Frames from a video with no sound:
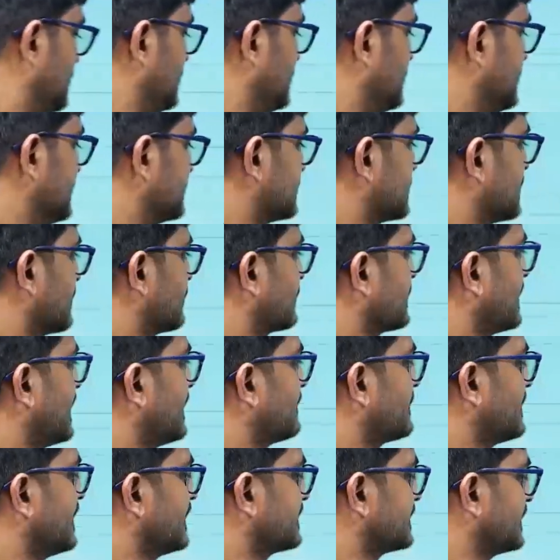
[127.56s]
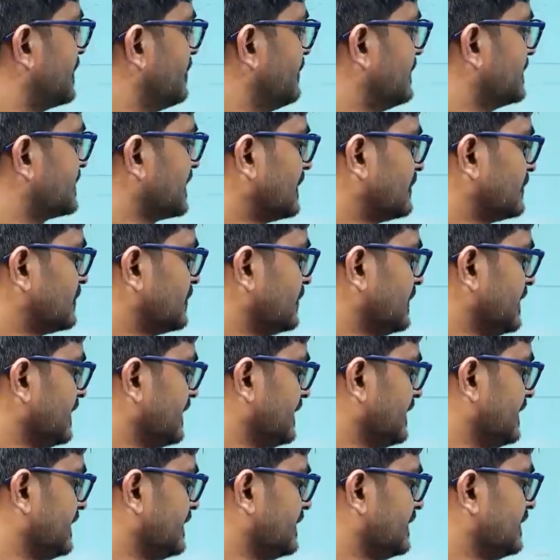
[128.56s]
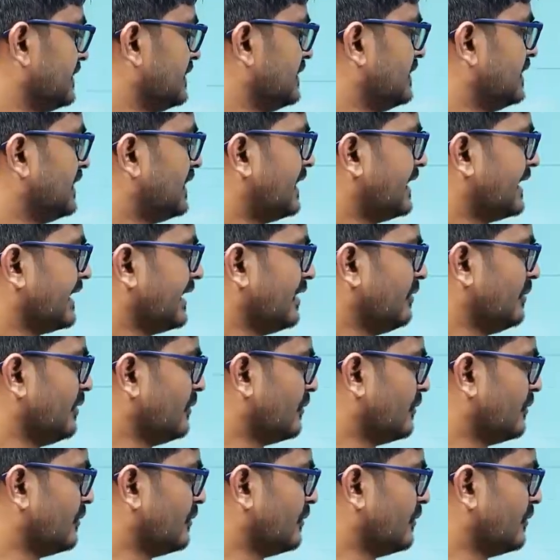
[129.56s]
Instead of capital X, I will be substituting it and I will be